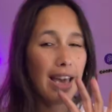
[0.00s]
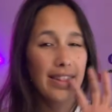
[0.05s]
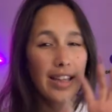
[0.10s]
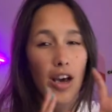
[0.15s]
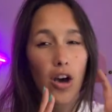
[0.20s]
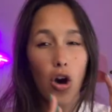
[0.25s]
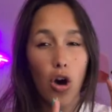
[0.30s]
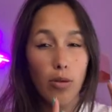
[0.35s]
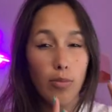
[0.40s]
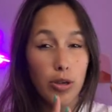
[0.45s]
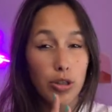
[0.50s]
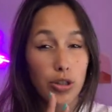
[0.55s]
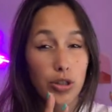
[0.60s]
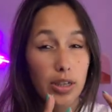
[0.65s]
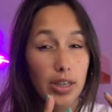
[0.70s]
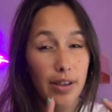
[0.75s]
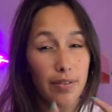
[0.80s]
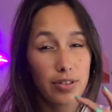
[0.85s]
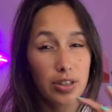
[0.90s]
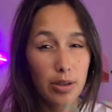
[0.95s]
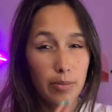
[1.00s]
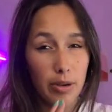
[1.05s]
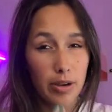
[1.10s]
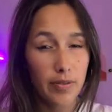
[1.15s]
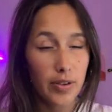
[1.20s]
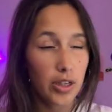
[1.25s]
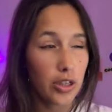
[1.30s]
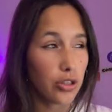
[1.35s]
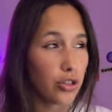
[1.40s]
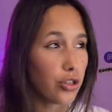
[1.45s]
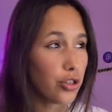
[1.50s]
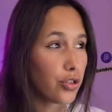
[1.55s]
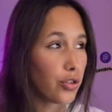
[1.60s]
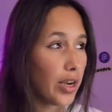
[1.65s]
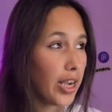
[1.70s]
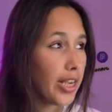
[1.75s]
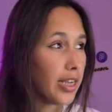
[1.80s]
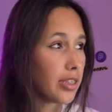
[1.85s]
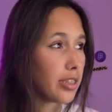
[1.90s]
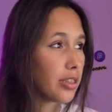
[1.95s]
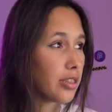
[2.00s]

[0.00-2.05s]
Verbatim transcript: And that almost gives it a bit of a constraint.